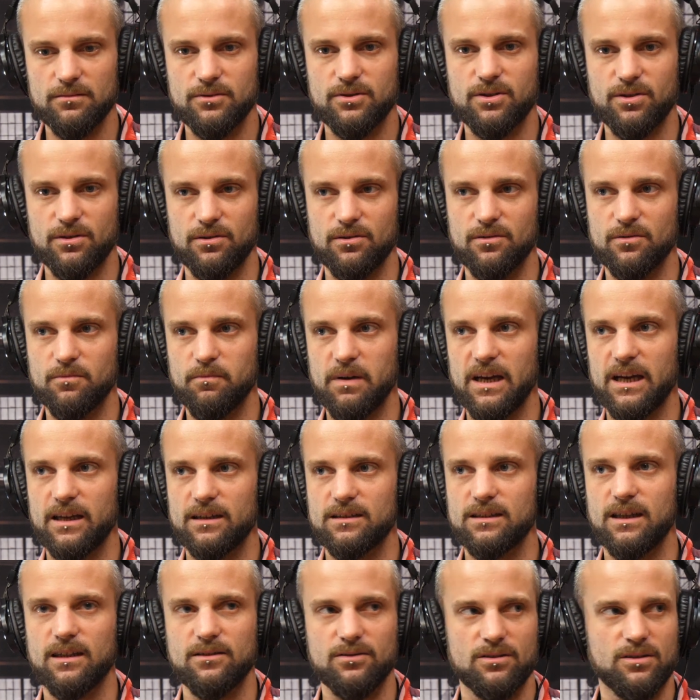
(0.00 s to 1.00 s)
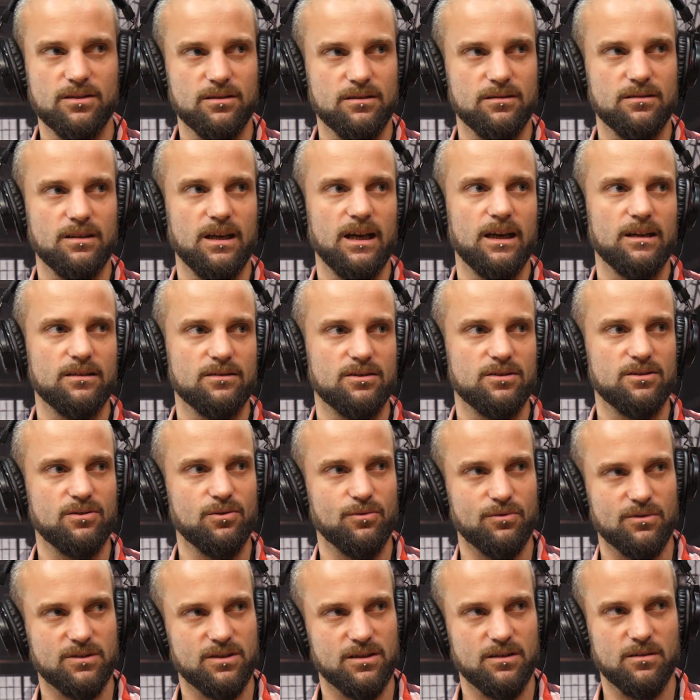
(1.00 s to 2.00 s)
to pay attention and to
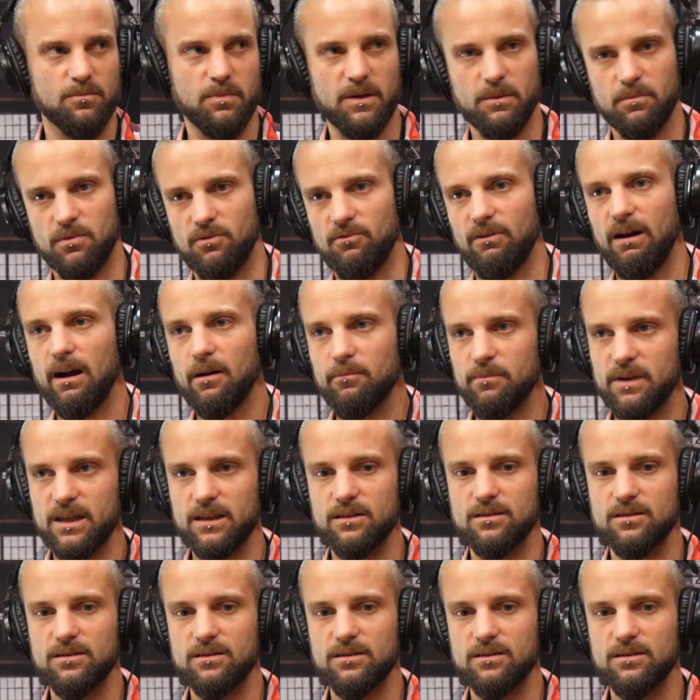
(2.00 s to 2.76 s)
talk to the people around me.